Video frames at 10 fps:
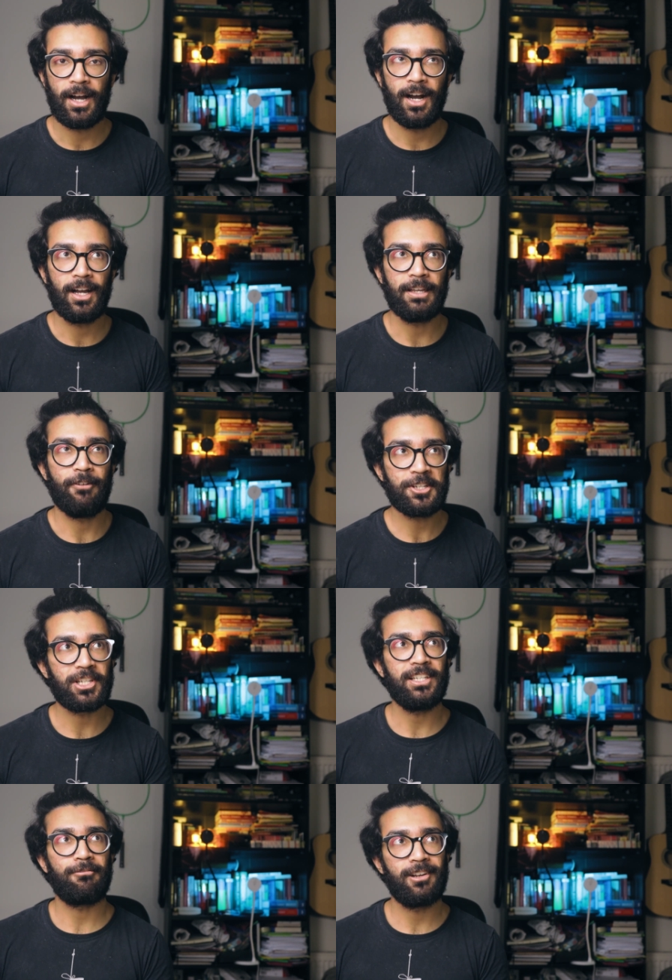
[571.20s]
Uh,
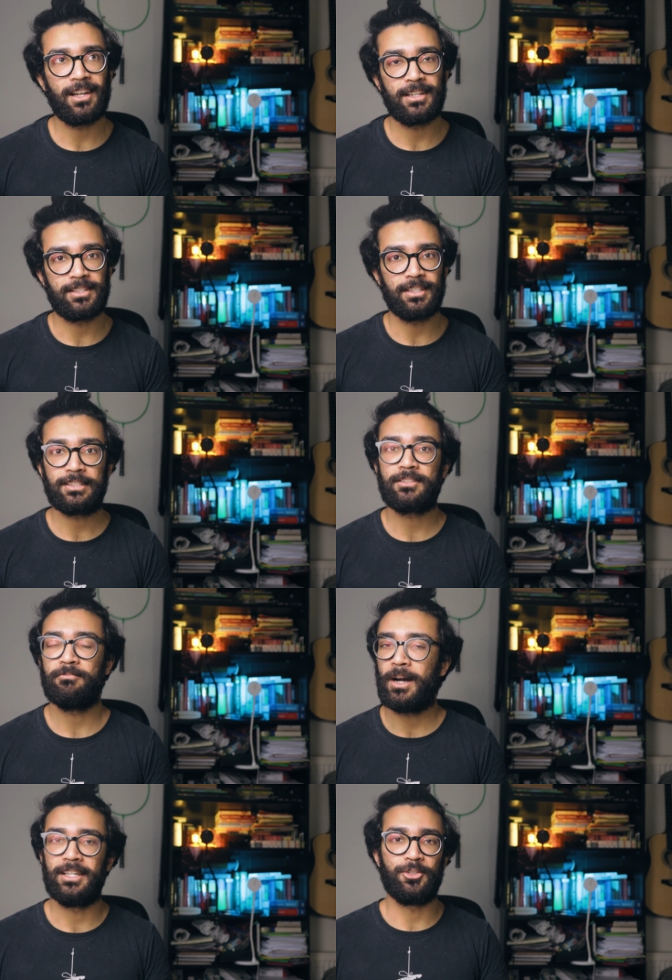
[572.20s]
eventually, I realized that
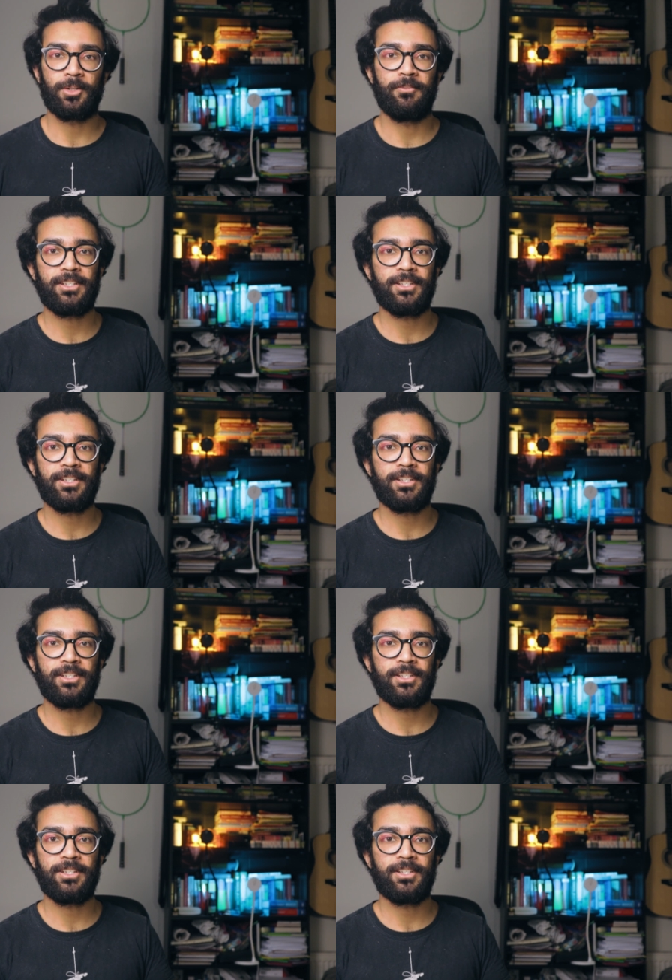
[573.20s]
I enjoyed